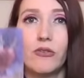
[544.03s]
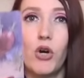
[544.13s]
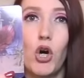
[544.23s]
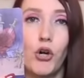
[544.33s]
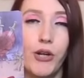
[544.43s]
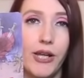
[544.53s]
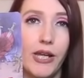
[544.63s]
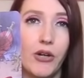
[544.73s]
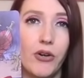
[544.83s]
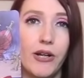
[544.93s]
of heartache
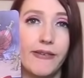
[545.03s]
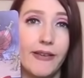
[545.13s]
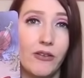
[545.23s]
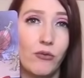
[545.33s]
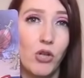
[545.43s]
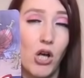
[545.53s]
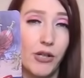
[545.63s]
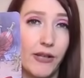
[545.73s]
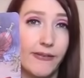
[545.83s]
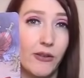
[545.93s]
here and a sense of
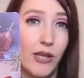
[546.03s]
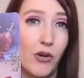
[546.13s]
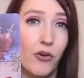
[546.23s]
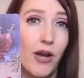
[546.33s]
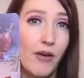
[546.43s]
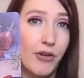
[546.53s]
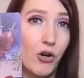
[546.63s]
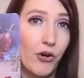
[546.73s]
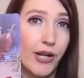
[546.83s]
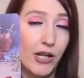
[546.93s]
longing. So they are having
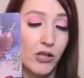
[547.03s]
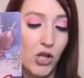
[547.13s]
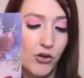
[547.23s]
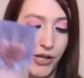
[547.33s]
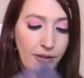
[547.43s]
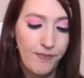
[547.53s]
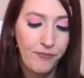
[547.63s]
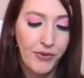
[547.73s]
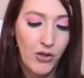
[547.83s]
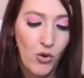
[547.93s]
heartache and longing
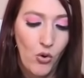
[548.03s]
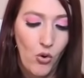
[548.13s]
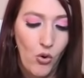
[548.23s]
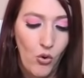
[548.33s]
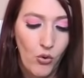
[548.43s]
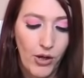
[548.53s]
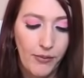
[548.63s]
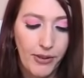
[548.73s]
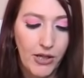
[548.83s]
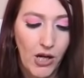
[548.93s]

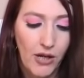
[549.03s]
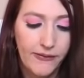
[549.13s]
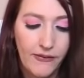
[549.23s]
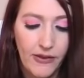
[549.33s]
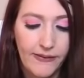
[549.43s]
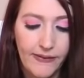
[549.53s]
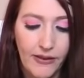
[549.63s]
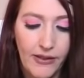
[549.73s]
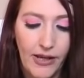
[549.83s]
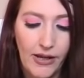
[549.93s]
or because of this,
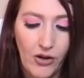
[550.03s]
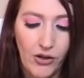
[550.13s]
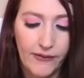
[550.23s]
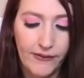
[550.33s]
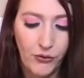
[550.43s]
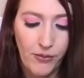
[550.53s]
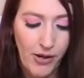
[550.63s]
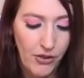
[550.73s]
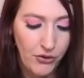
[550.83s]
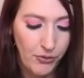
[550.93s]
they are concerned
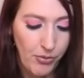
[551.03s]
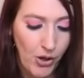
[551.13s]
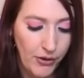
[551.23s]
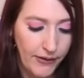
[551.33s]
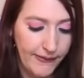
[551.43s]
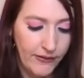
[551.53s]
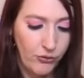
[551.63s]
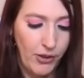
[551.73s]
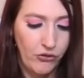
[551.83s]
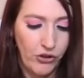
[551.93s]
about a third party
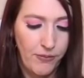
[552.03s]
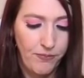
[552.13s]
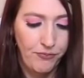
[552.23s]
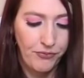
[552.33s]
situation.